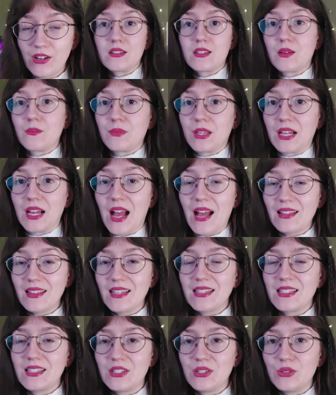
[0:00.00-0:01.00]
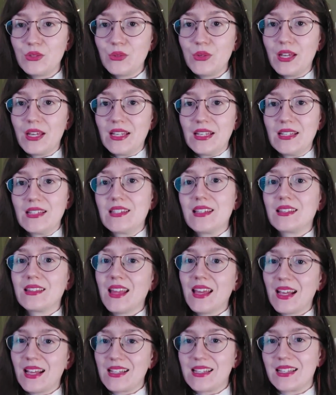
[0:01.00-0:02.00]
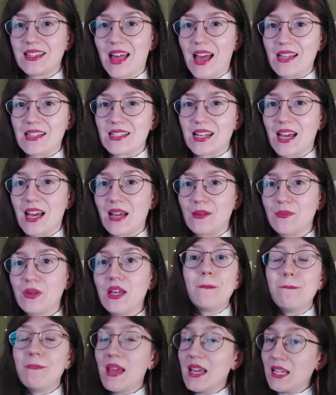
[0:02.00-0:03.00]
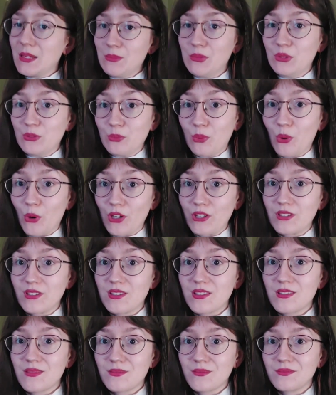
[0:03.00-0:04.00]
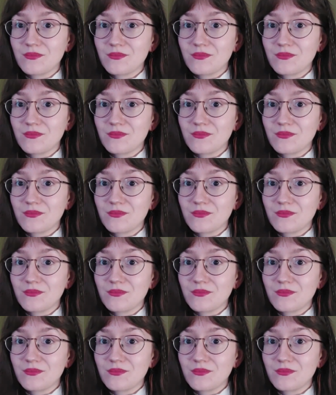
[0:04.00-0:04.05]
something I like to do is, like I said last time, make mood boards.